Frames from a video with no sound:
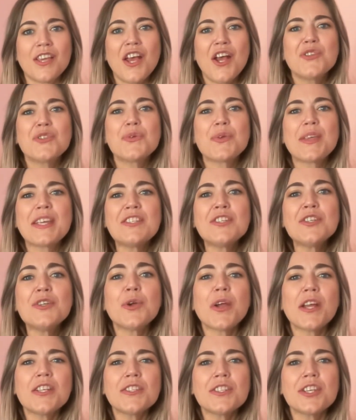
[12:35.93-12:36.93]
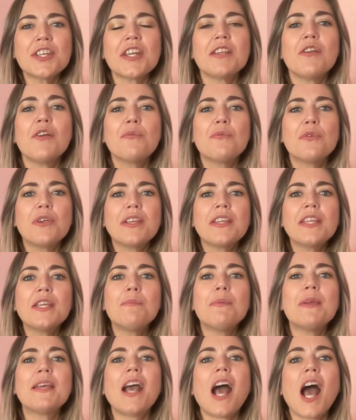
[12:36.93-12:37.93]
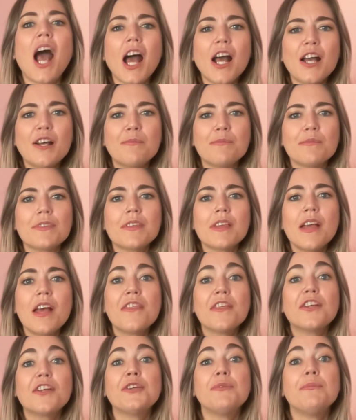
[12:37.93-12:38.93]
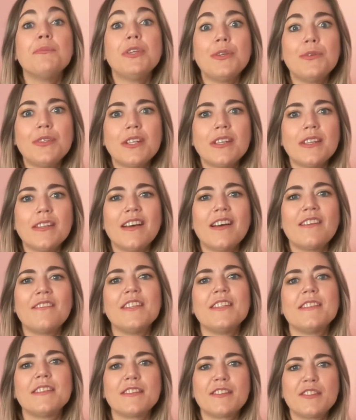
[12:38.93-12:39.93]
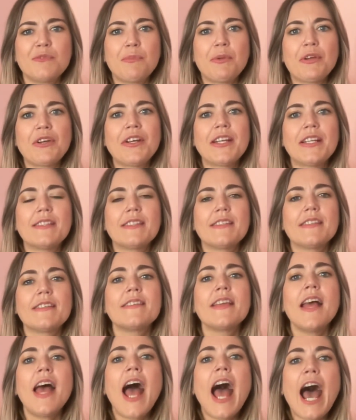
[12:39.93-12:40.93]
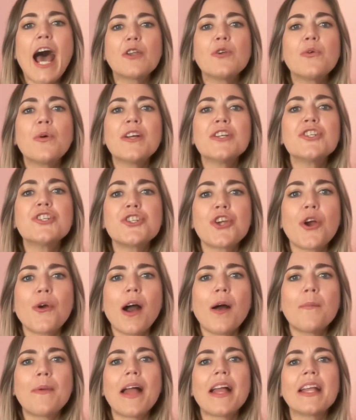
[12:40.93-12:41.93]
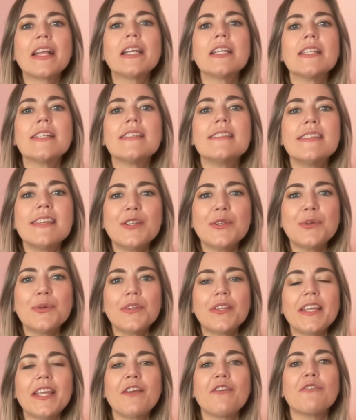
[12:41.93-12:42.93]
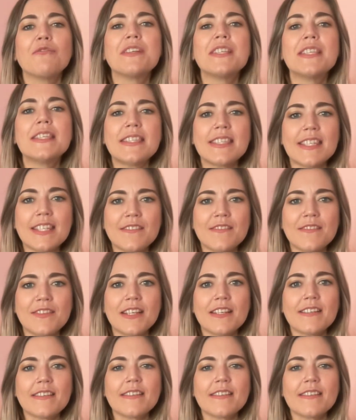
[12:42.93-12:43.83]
So integration really becomes the communion of these experiences. How do I show up and continually receive this?